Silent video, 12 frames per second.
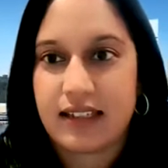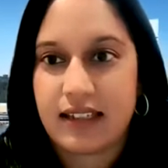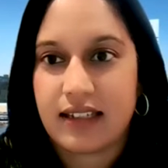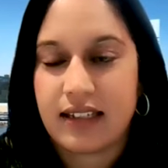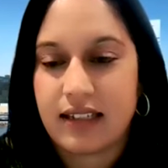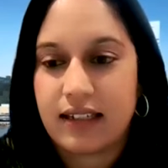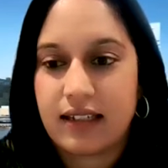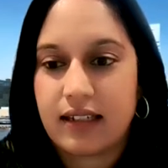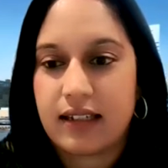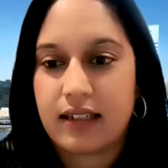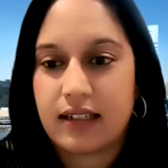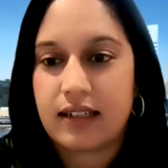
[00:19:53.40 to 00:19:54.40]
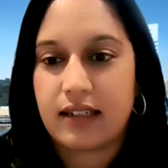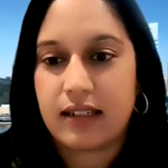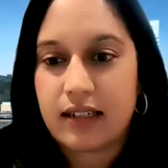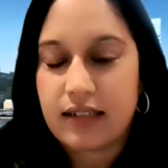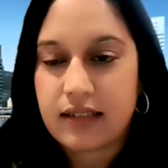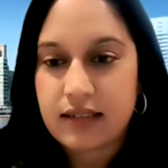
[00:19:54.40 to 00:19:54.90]

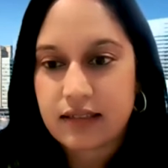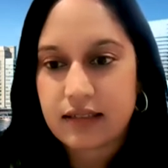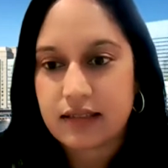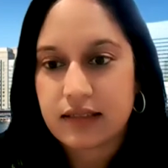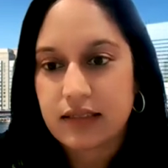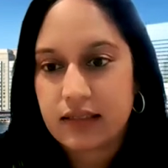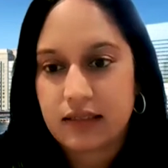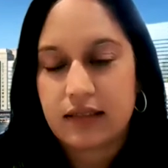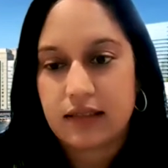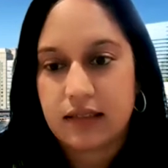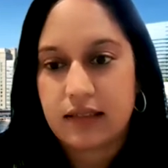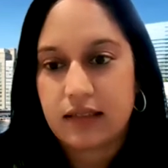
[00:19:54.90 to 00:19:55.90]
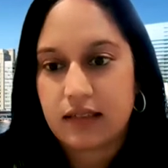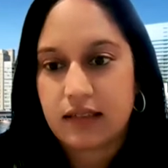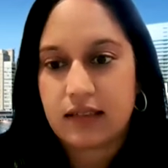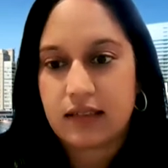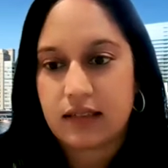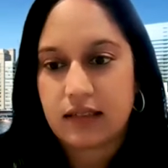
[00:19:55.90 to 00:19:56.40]

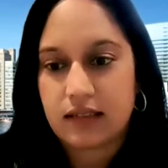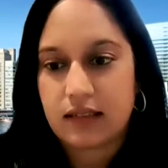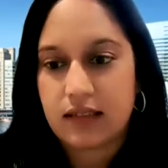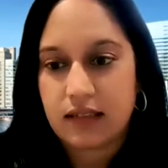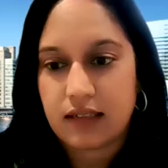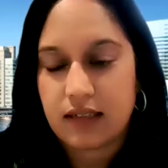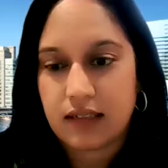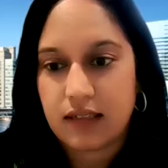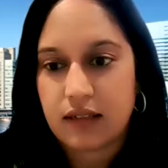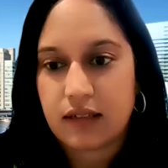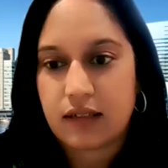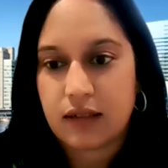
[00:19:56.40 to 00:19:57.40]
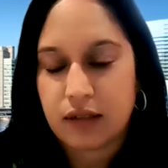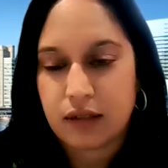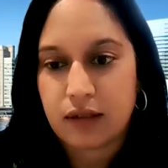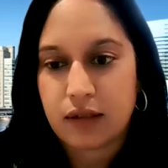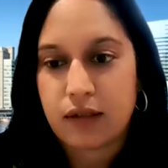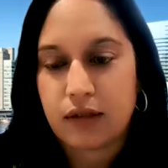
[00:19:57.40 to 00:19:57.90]

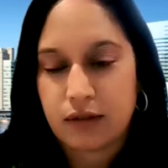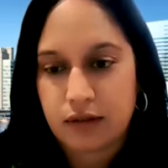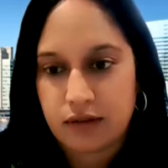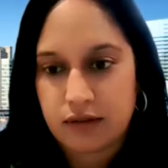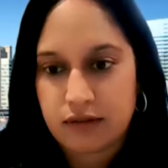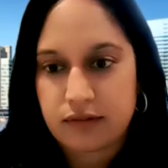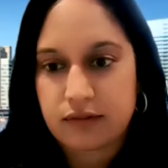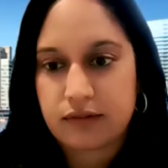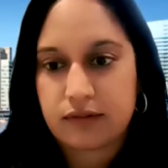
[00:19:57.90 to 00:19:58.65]
[no speech]